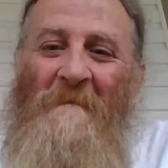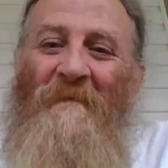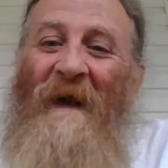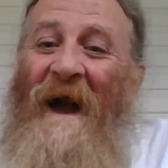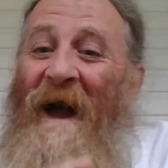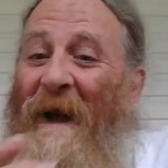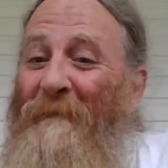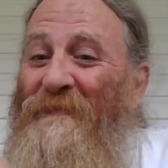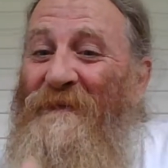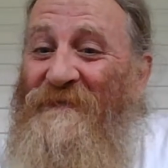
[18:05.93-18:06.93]
Now,
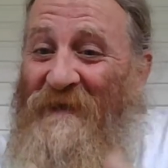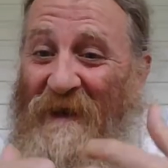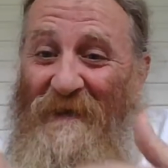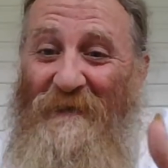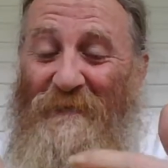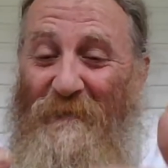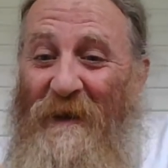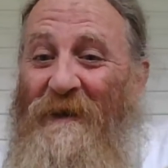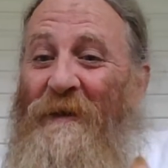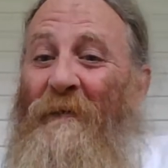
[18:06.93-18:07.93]
I'm just sitting here
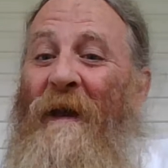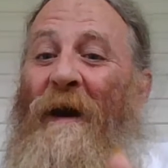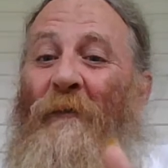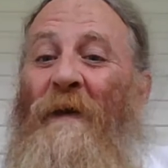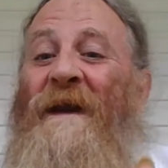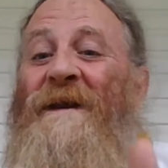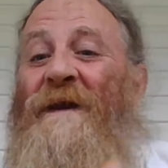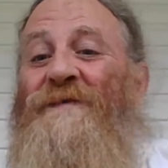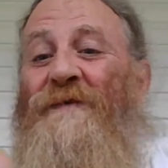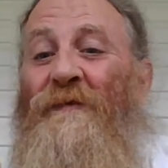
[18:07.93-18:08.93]
speaking on how we
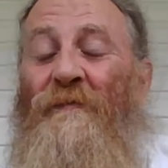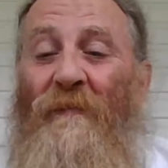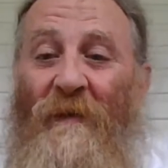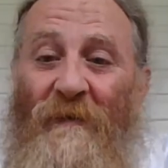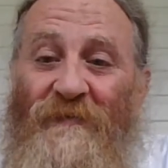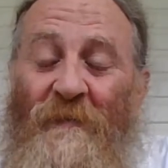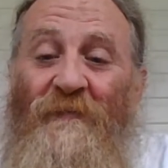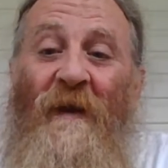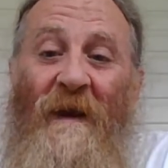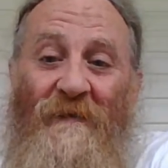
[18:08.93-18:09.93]
need to uh,
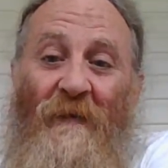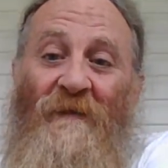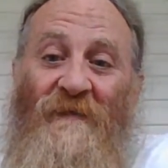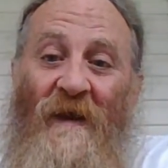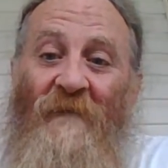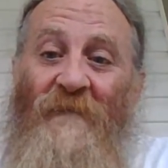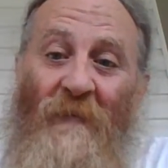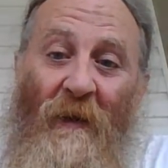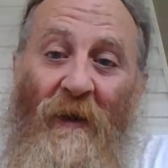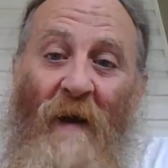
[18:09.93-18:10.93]
subtract ourselves from
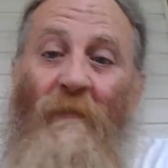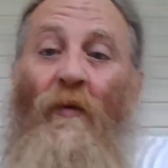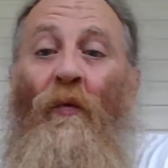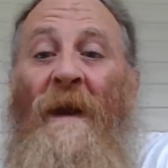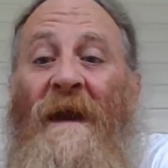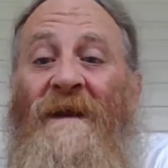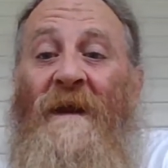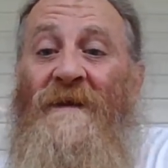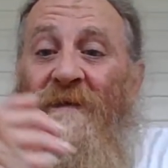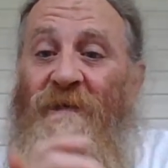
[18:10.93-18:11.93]
the number we
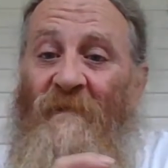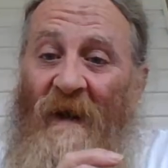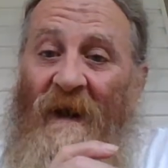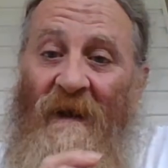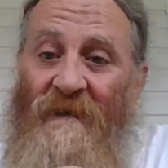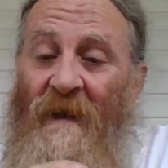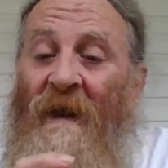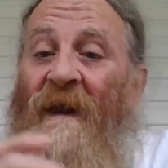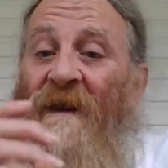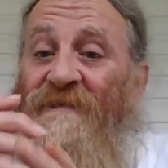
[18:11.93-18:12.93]
need to divide.
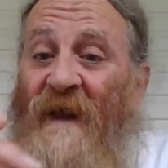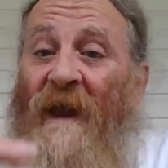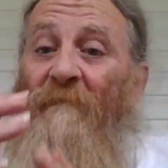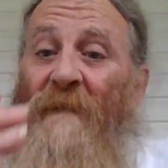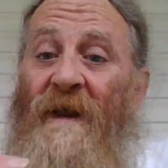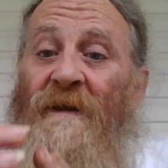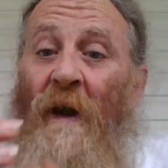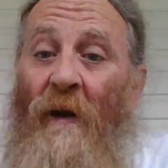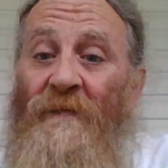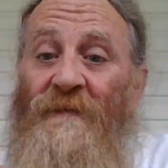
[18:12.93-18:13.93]
Is that me
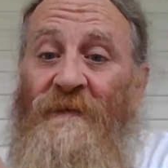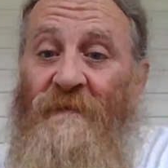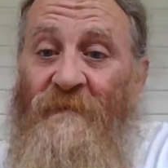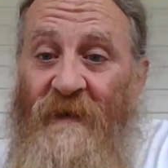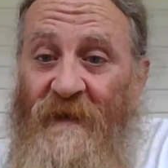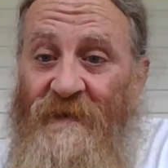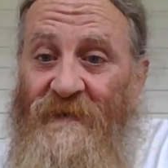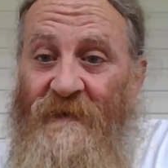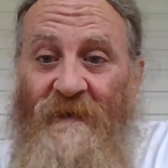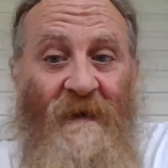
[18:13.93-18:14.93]
causing
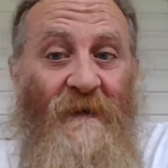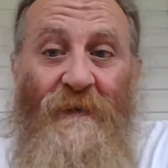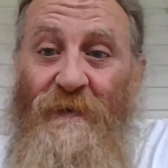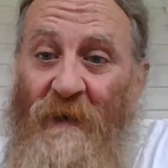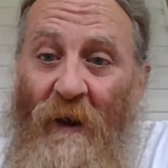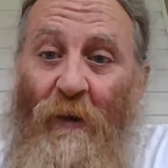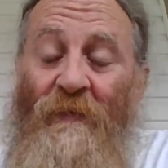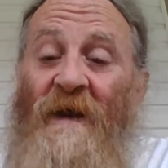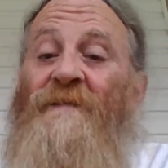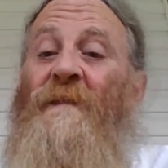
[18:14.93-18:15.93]
division? No,
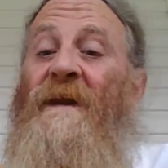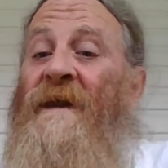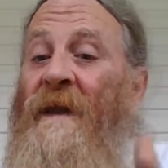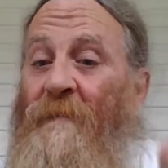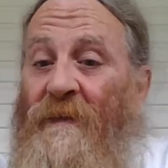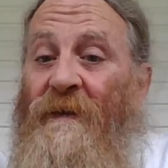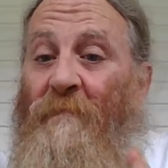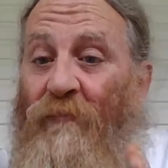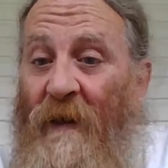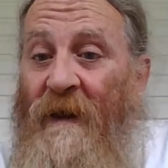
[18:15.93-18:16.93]
that's me keeping the
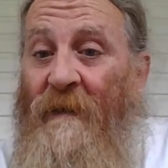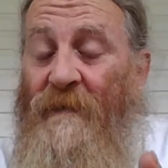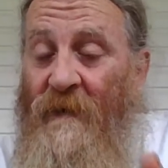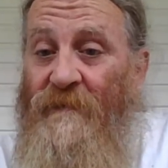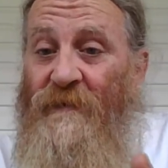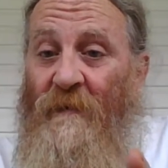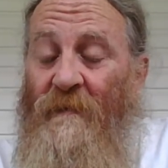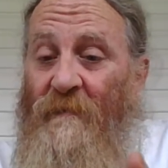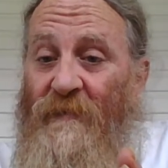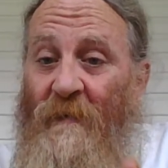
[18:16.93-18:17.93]
bread, the, the,
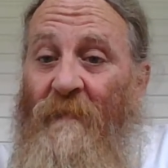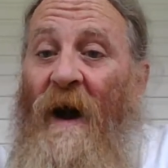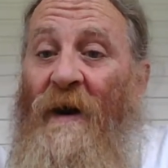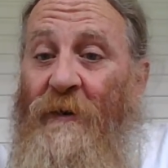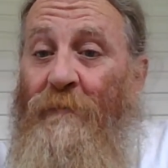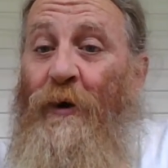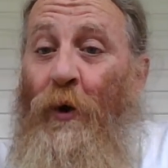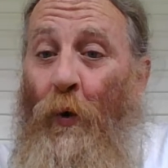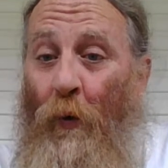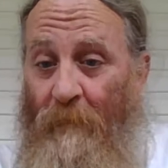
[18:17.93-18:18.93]
the body
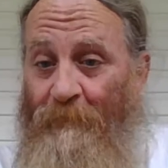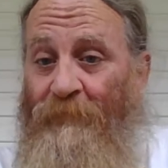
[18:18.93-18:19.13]
pure.